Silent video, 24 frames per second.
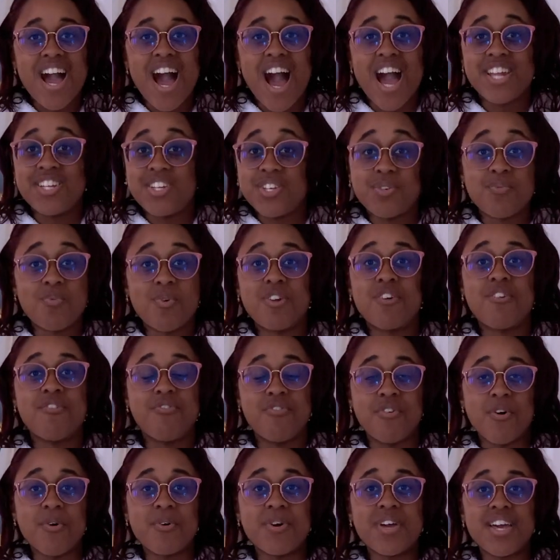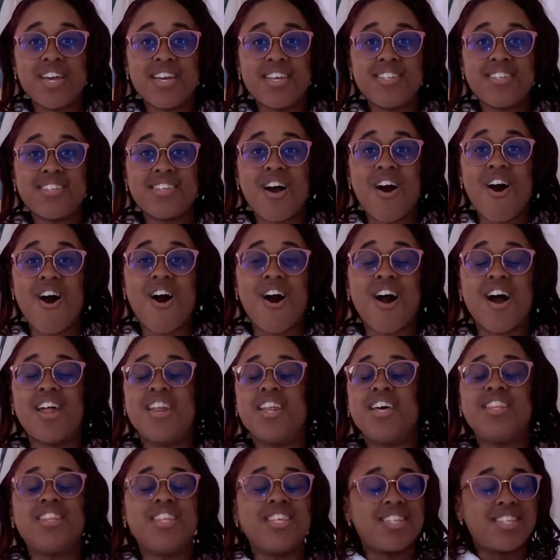I just want to focus on
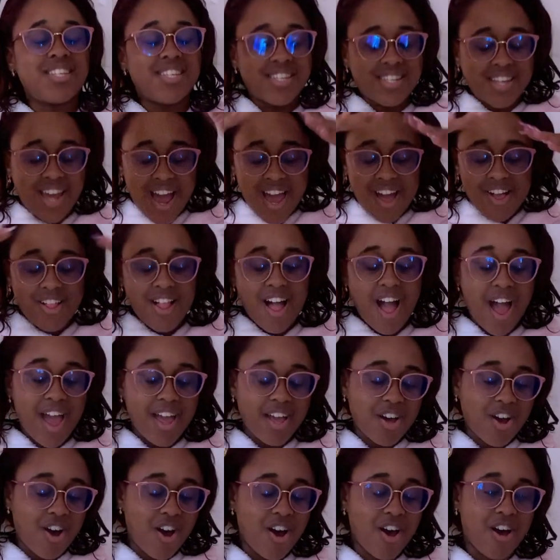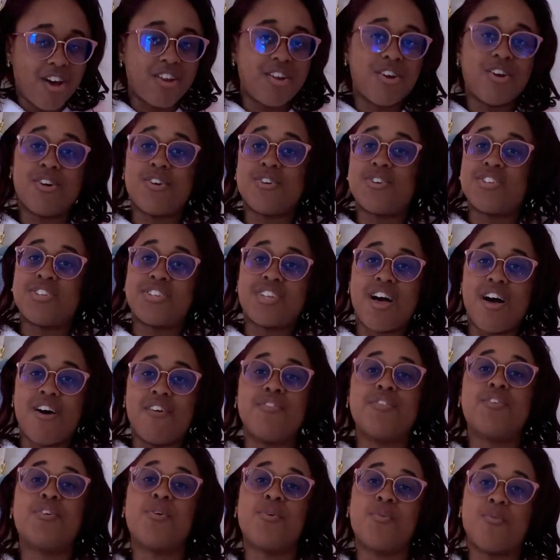the style icon herself,
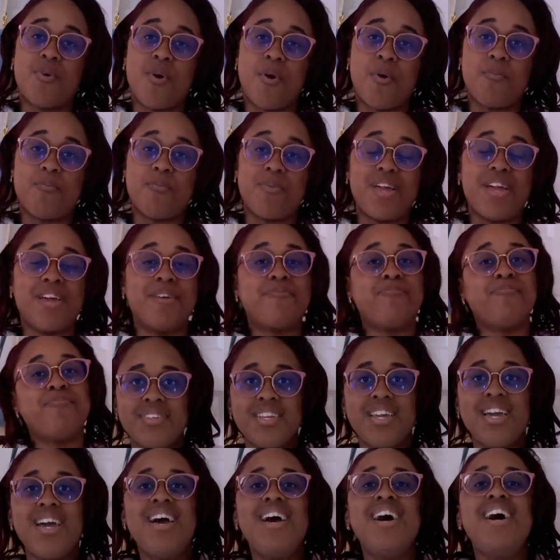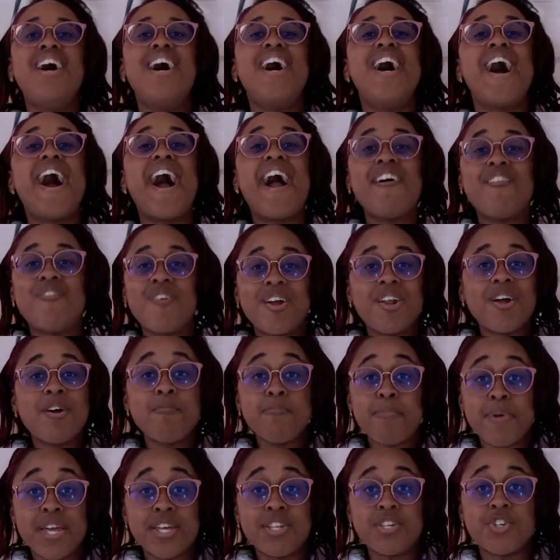Kuromi. I went on
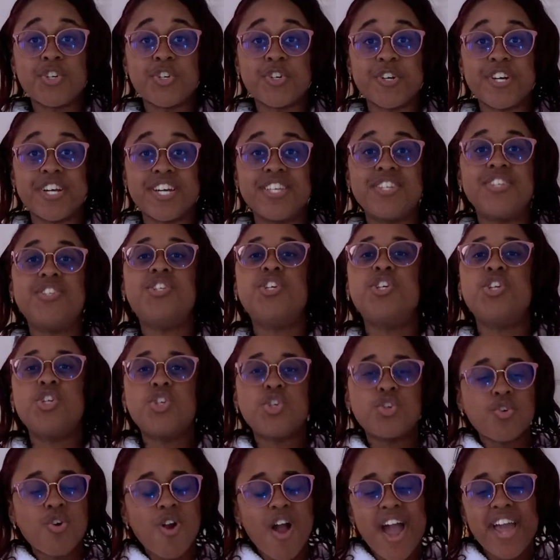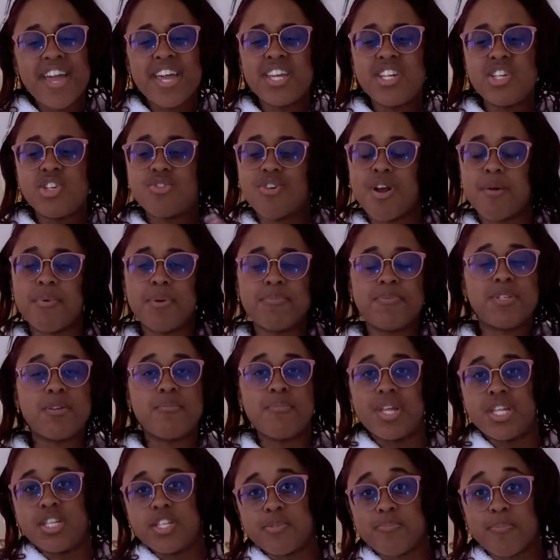Pinterest to try and drum up some
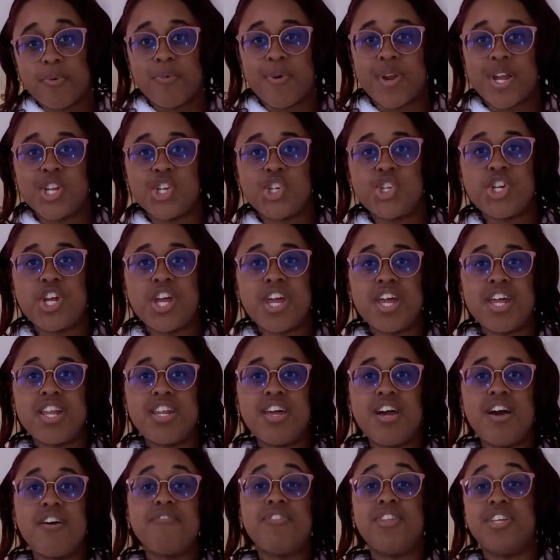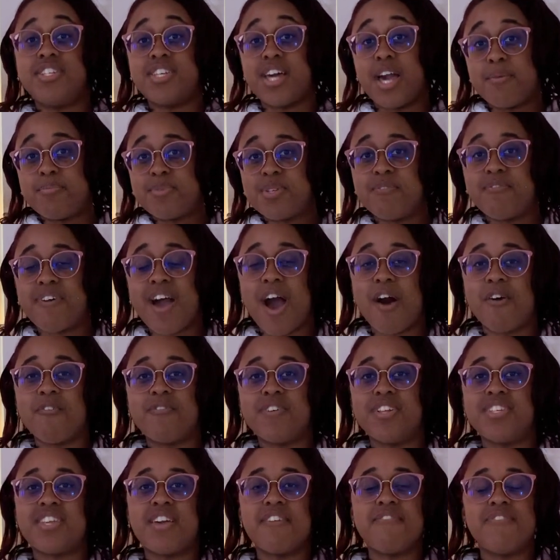inspiration of the types of
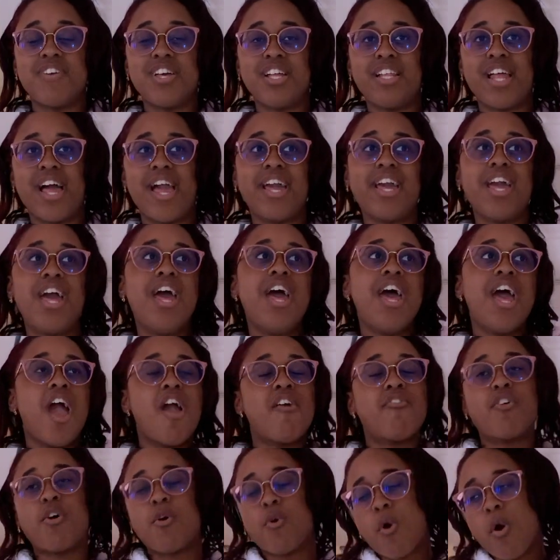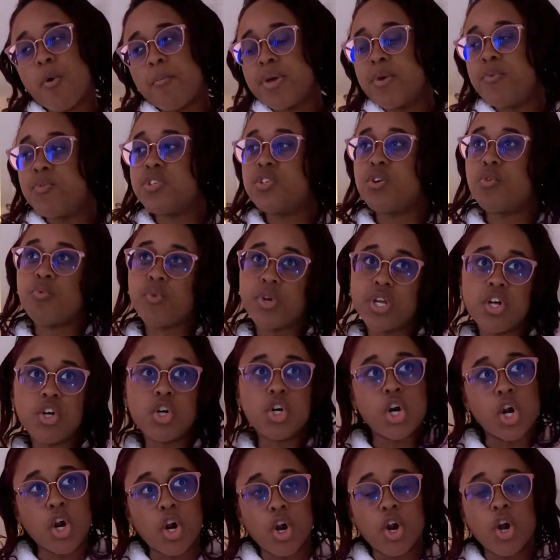outfits I feel like if Kuromi was a real
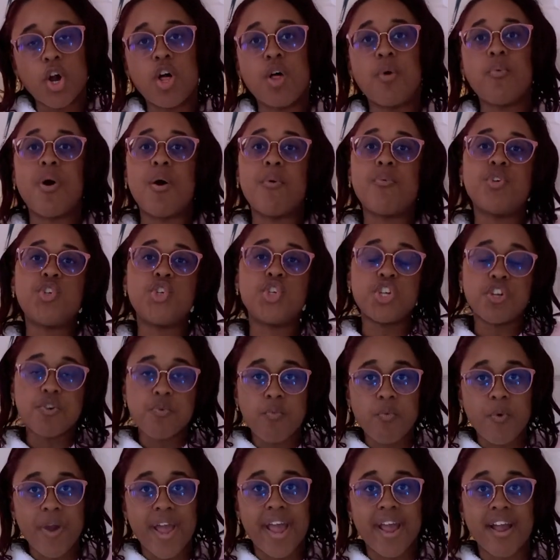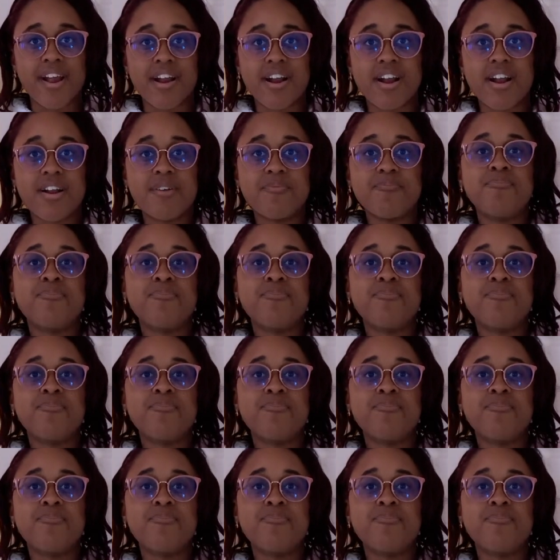girl, what would she wear?